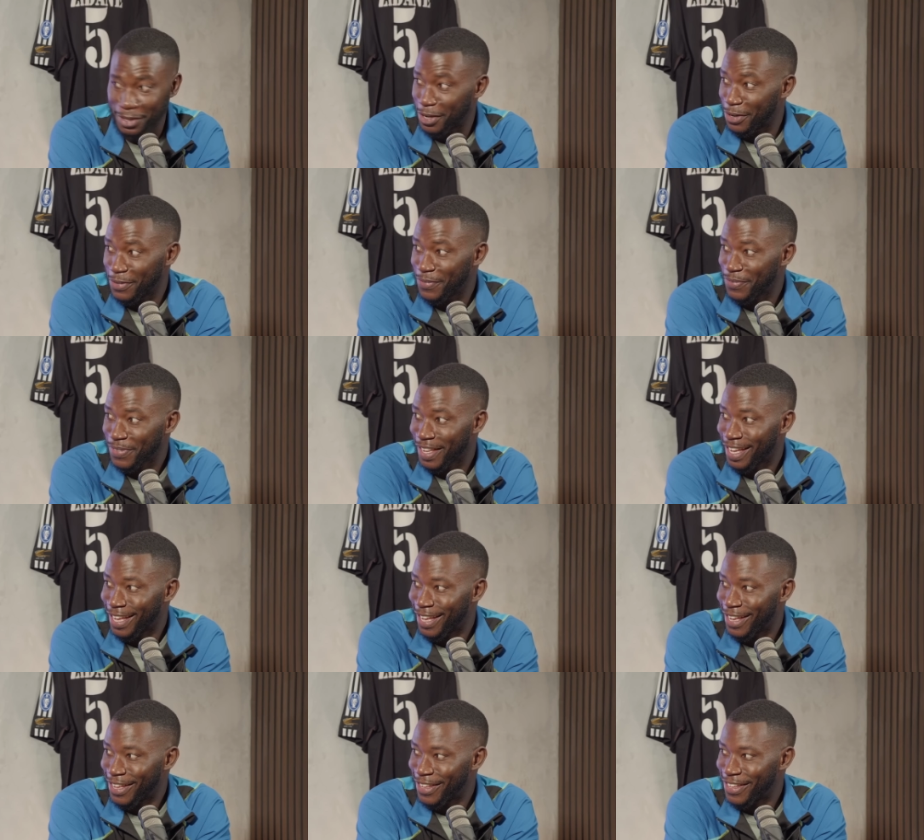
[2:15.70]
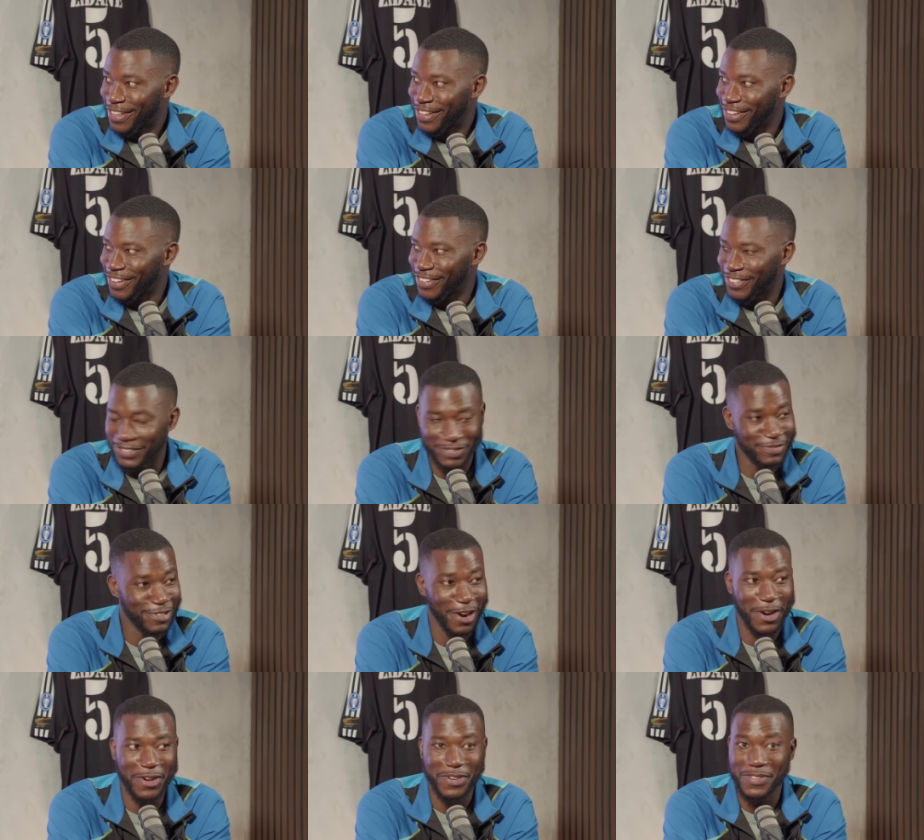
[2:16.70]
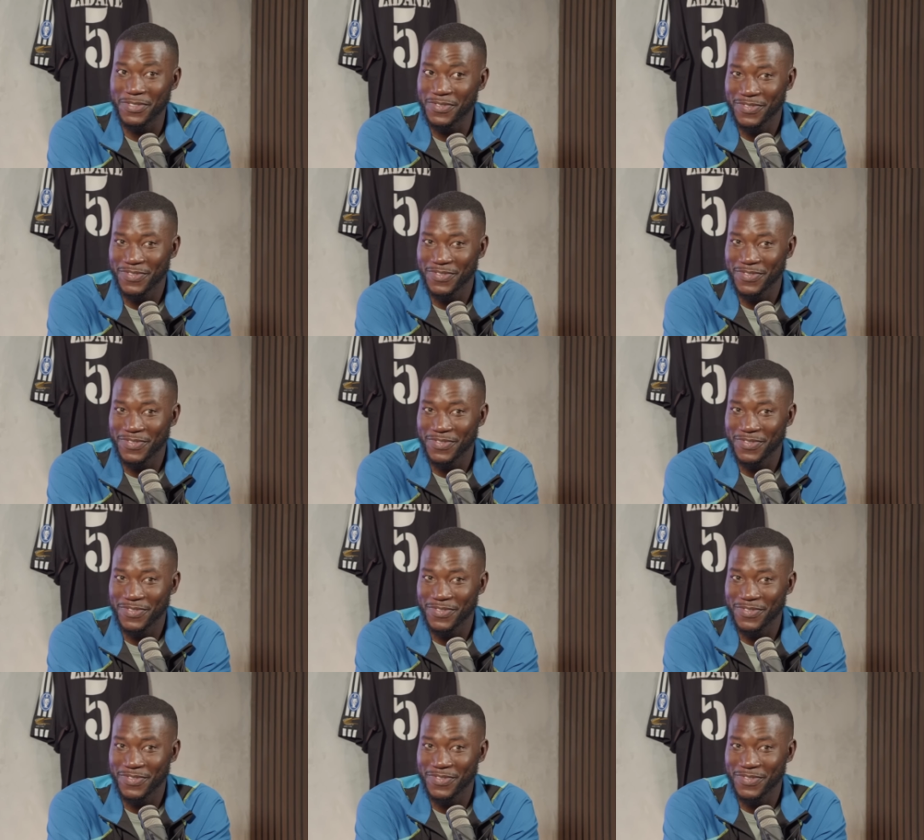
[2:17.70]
though. Bro, where do you think bro. where do you